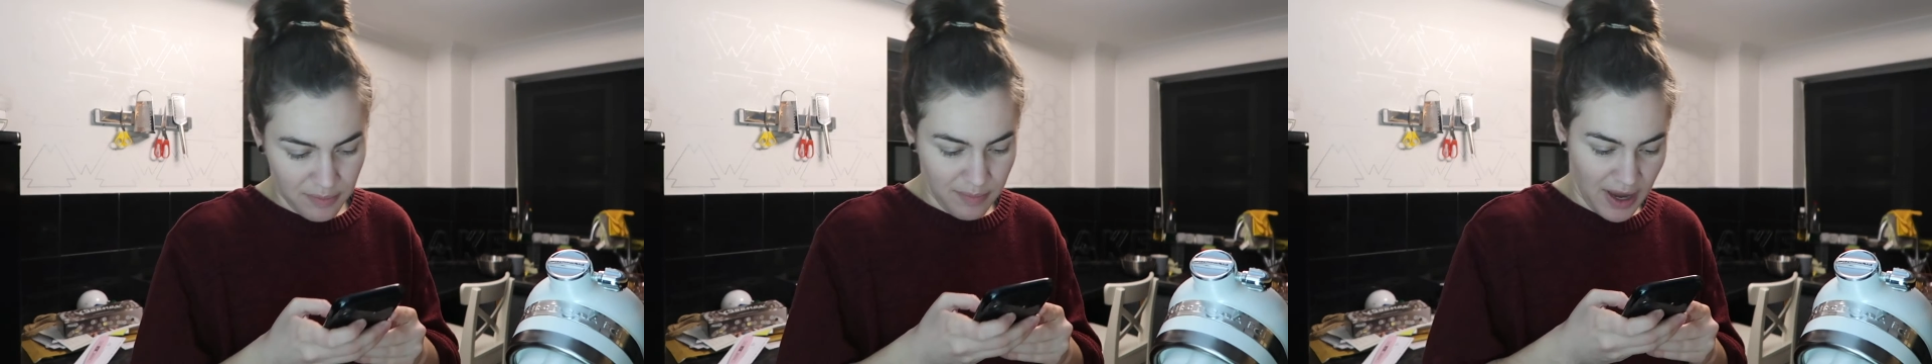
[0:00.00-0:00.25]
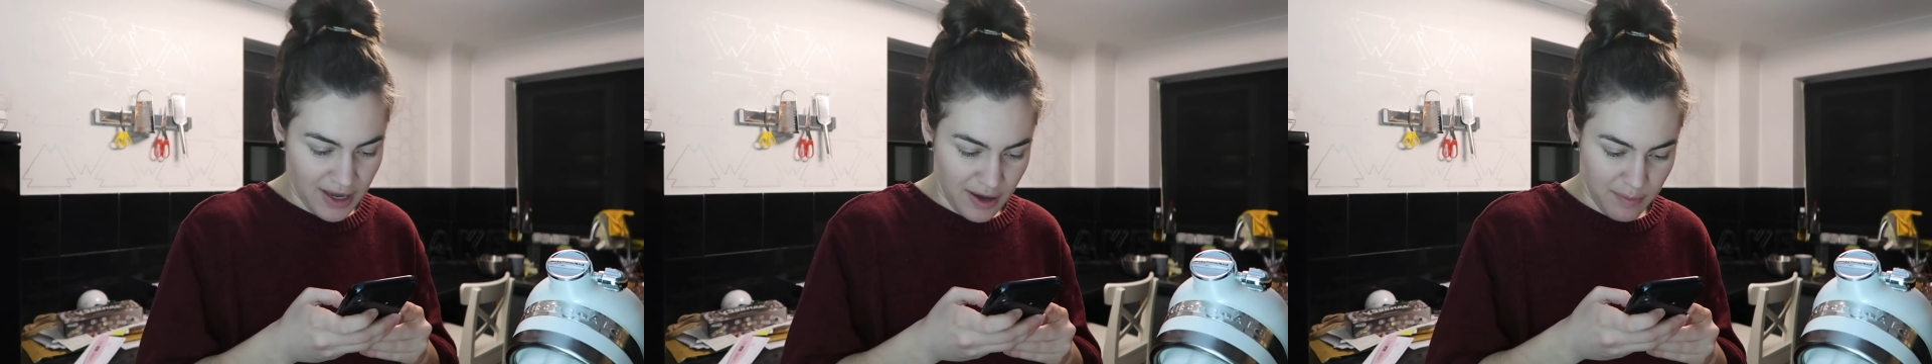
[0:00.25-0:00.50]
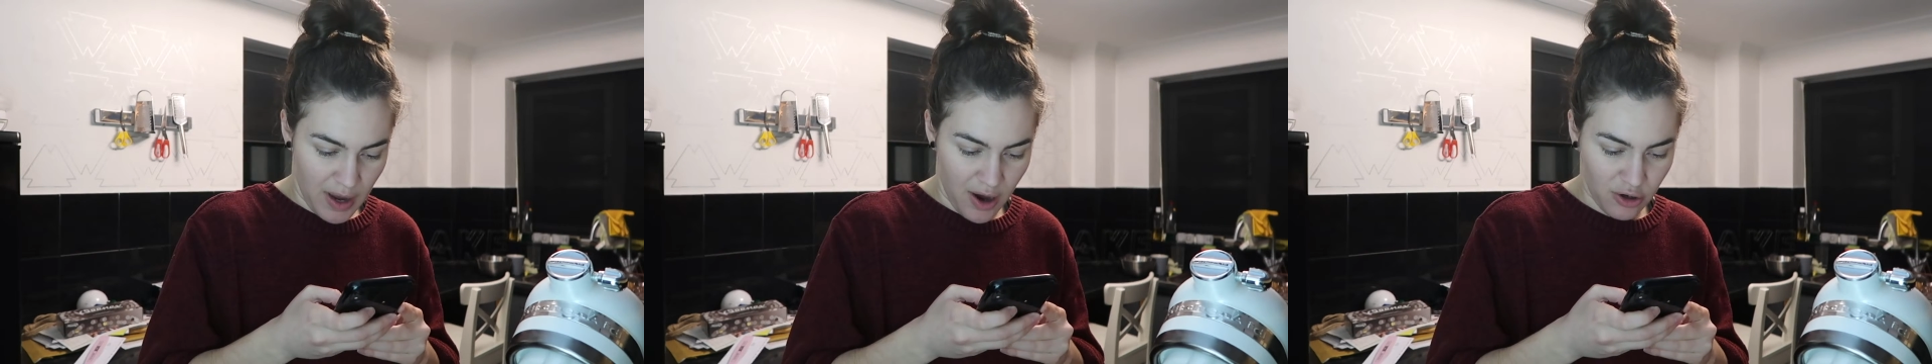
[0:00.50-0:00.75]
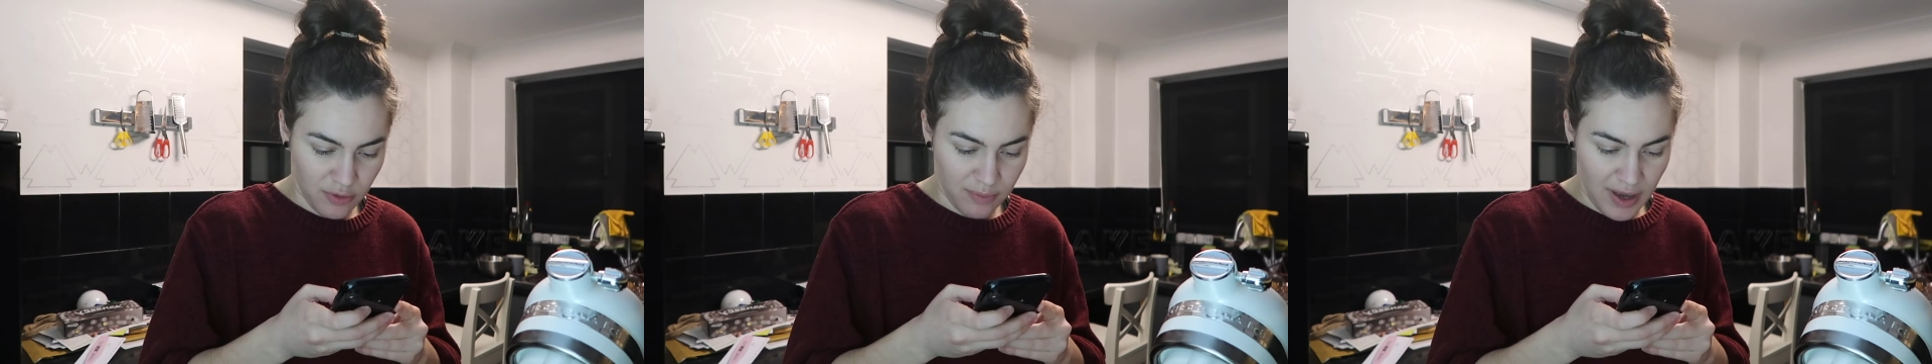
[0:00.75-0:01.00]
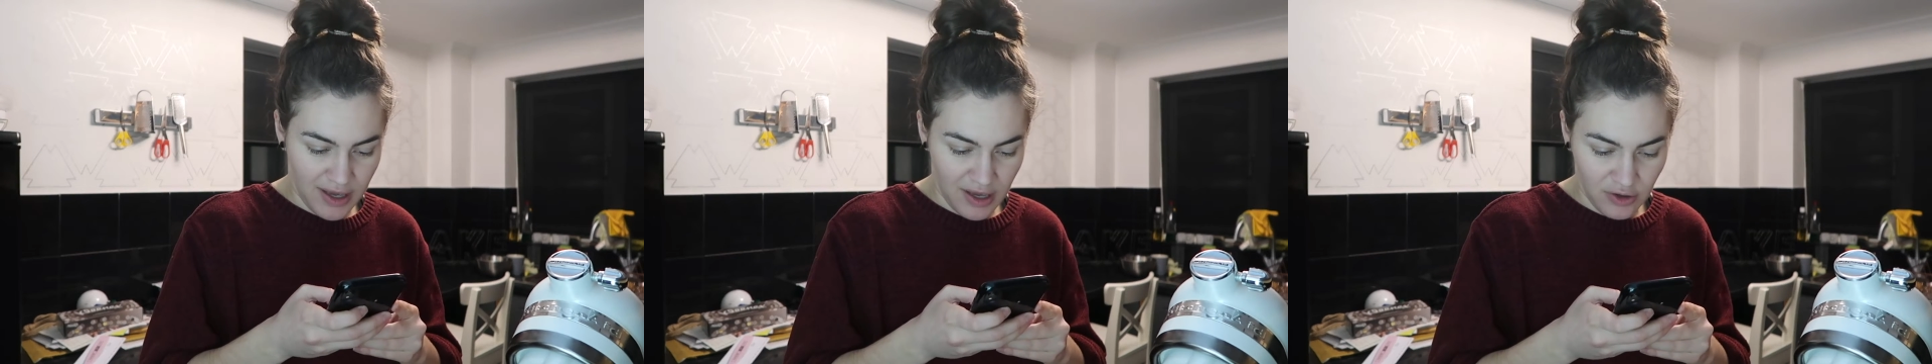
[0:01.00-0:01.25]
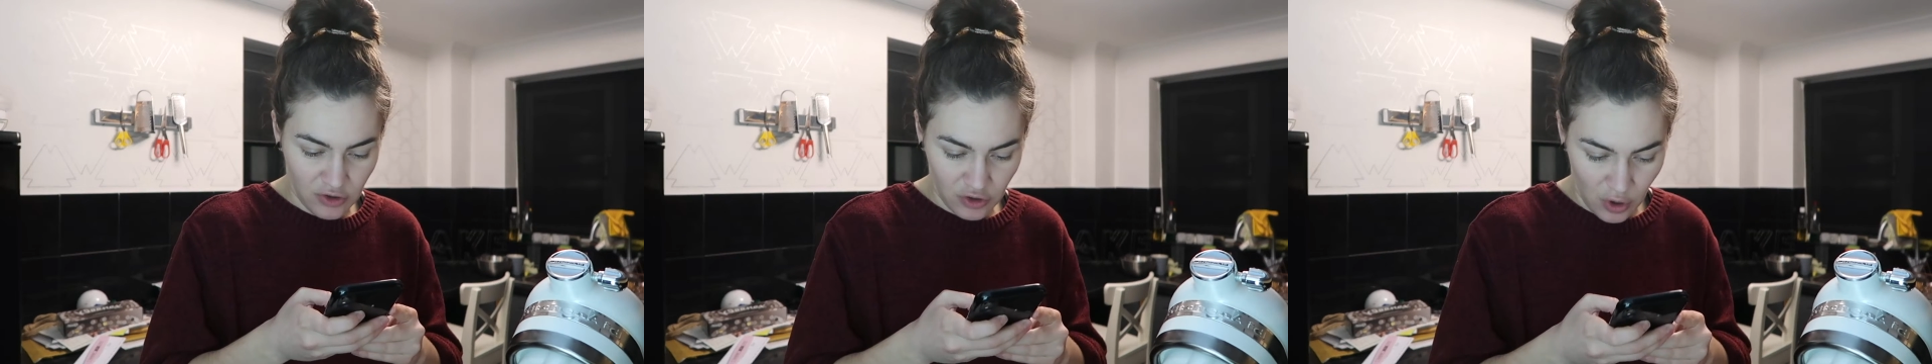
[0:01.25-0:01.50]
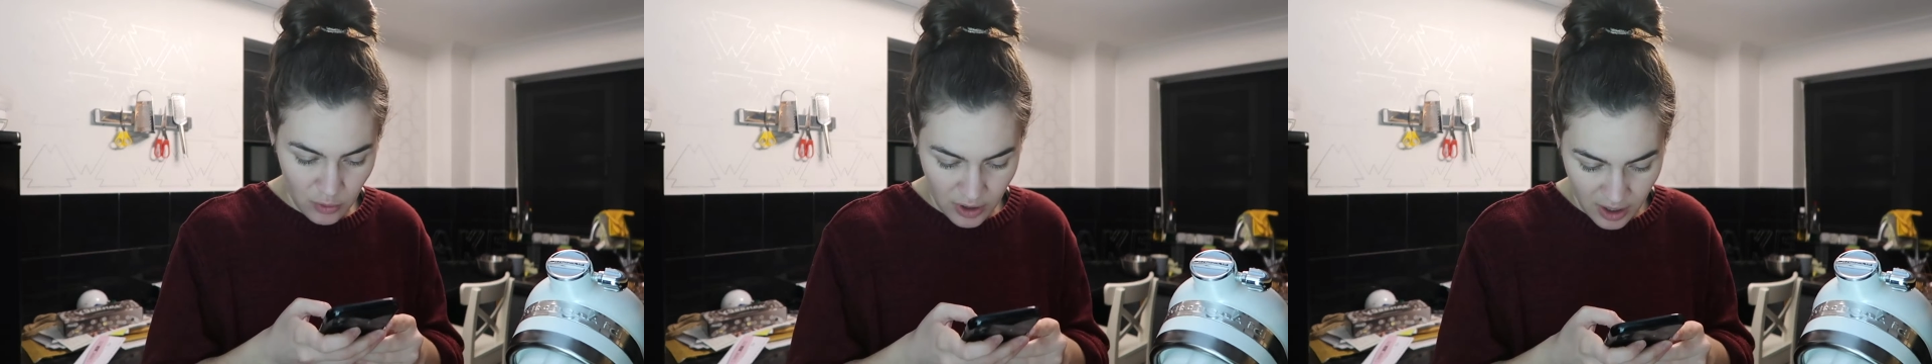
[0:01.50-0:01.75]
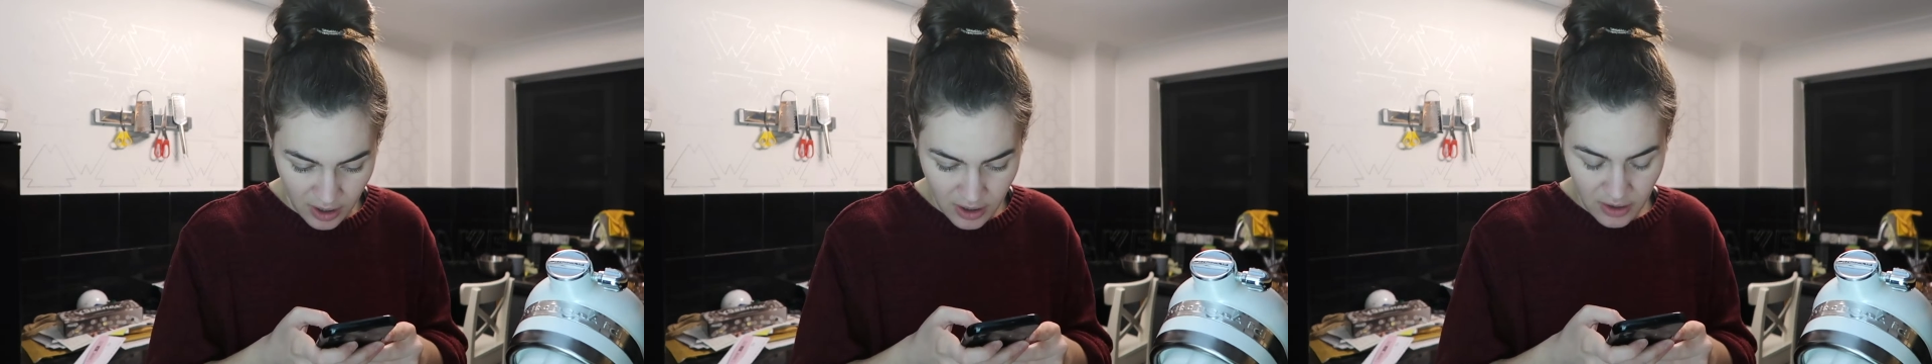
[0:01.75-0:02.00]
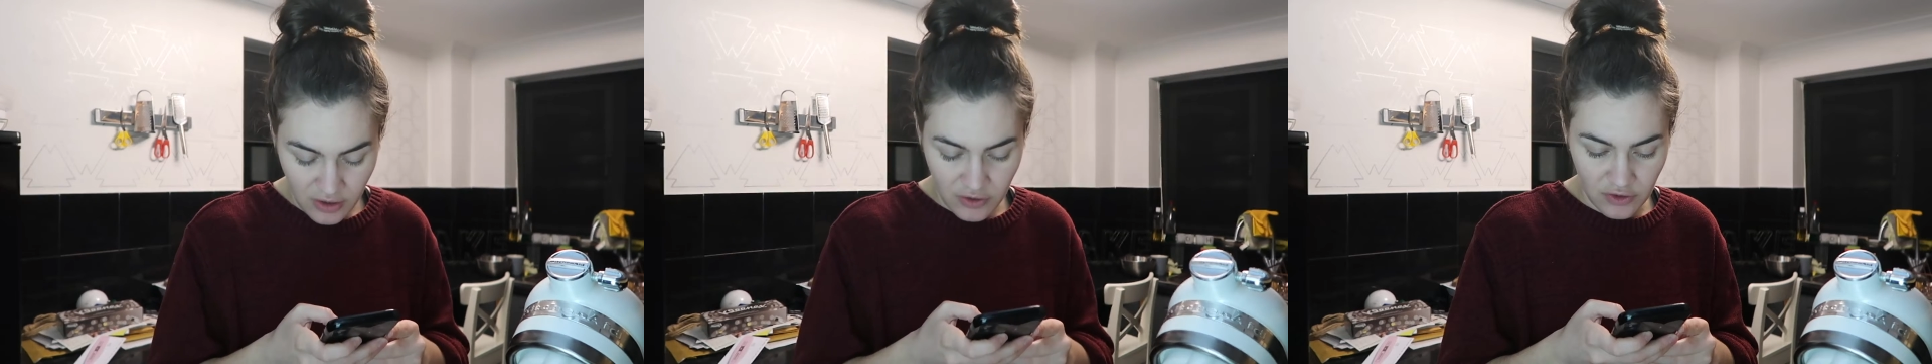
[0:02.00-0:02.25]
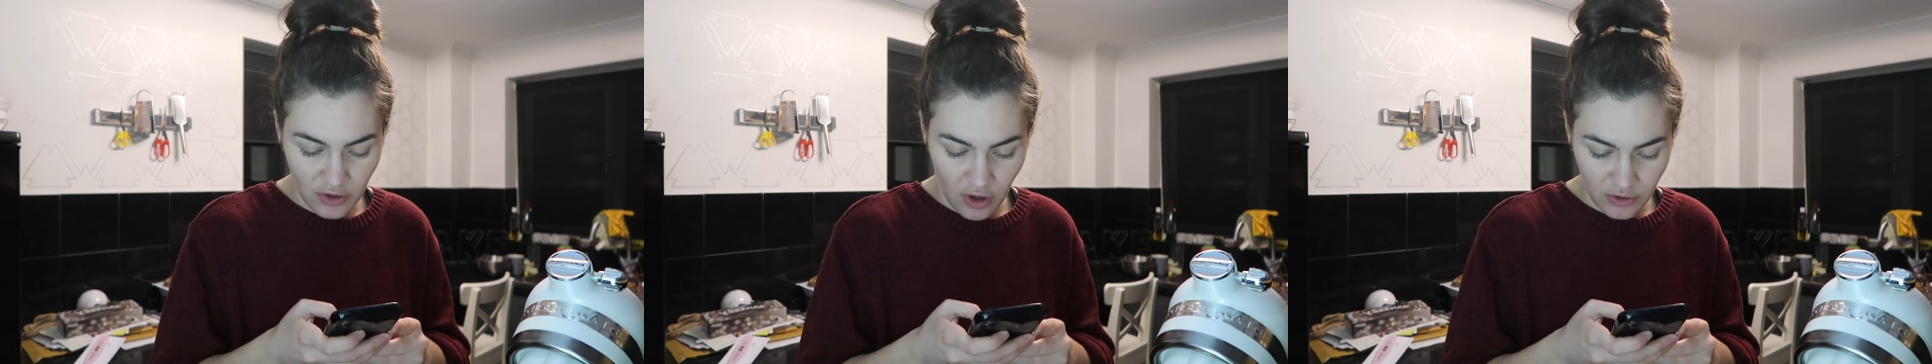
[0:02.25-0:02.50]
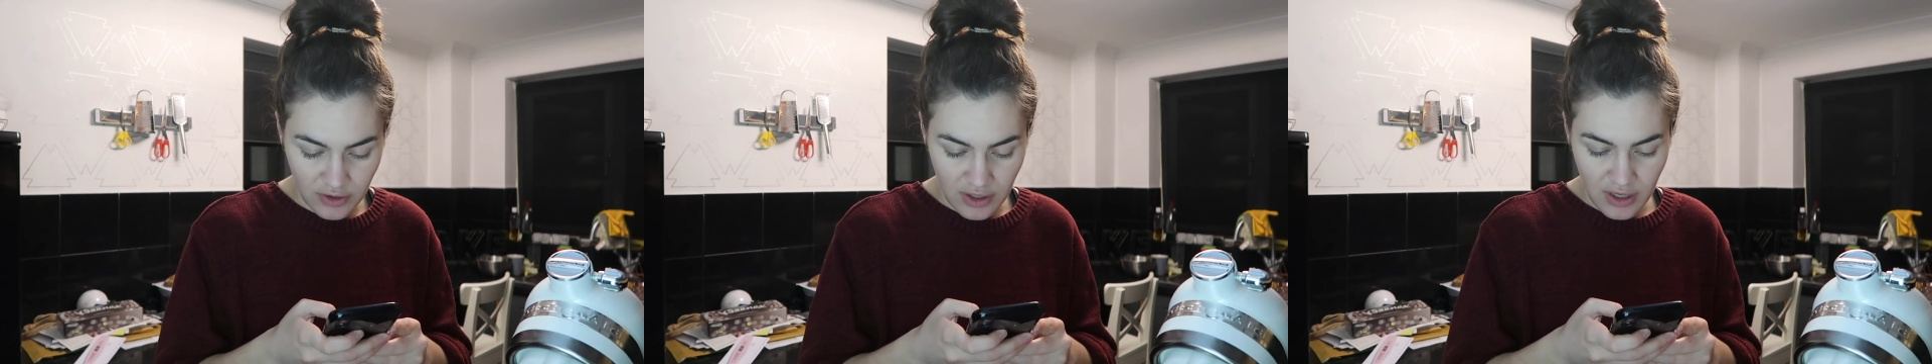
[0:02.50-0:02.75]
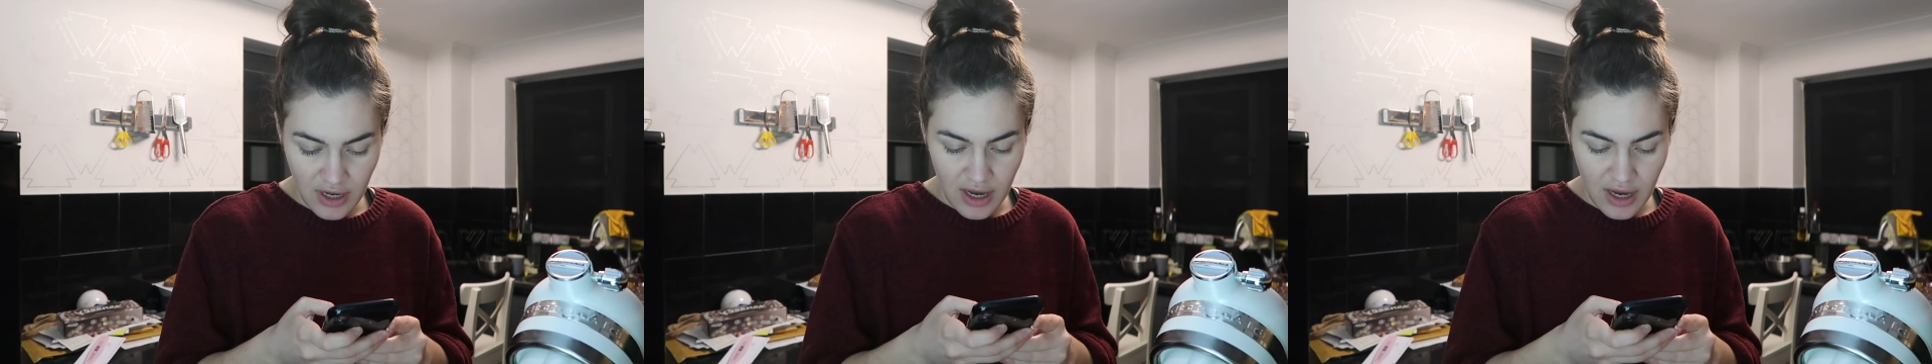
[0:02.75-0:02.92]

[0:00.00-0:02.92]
baking powder, baking soda, salt,